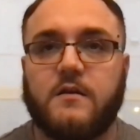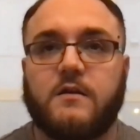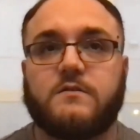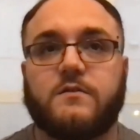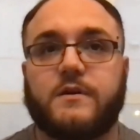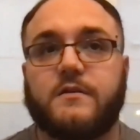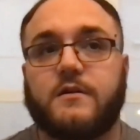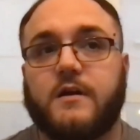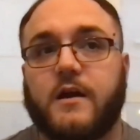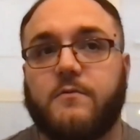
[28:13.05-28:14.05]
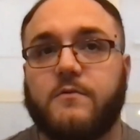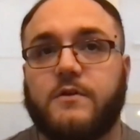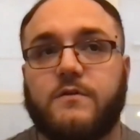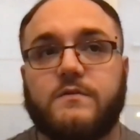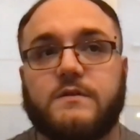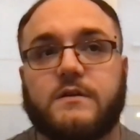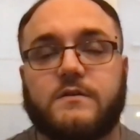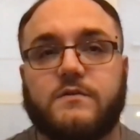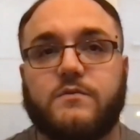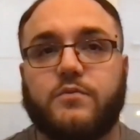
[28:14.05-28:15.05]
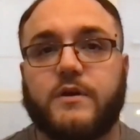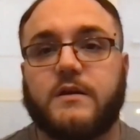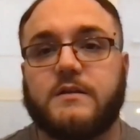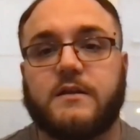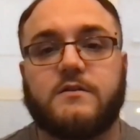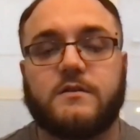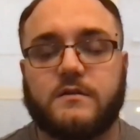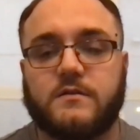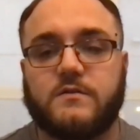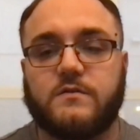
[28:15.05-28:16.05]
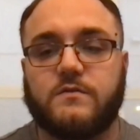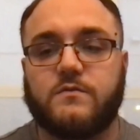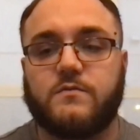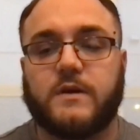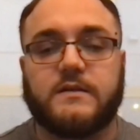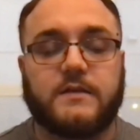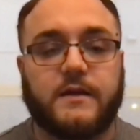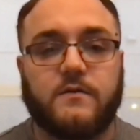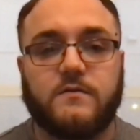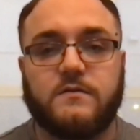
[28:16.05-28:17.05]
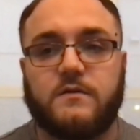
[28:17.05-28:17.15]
Right. So either I would use it to bring attention to my sales.